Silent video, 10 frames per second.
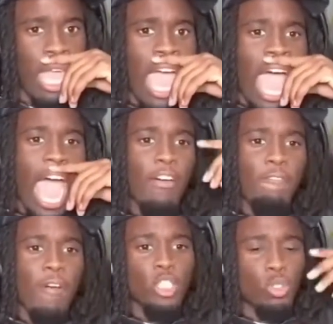How the
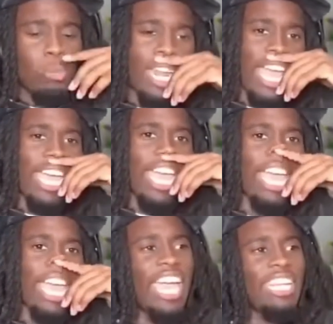fuck is we about to hit
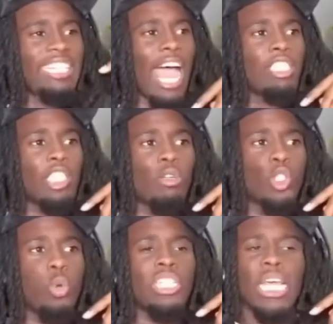eighty thousand? Yo,
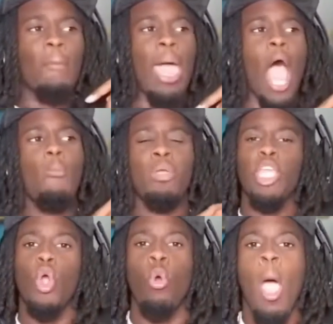Twitch, I'm helping
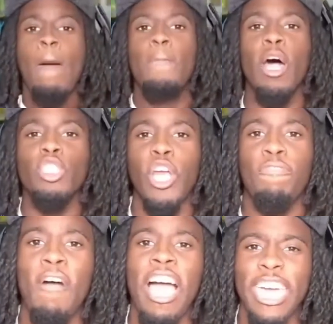you build your
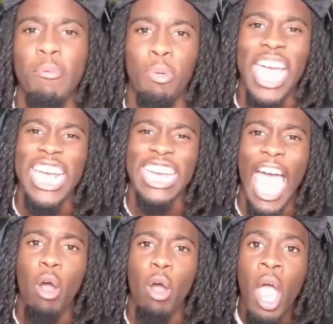fucking bank
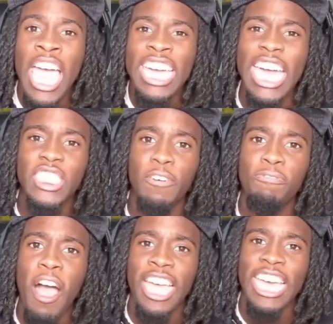account. Get it to
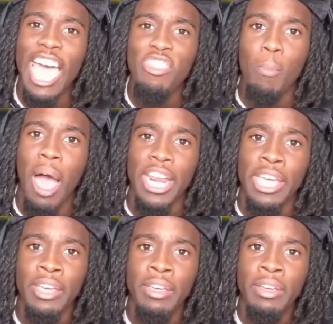fucking together,
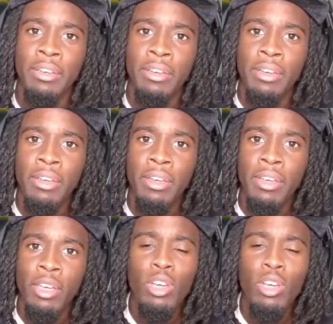buddy. You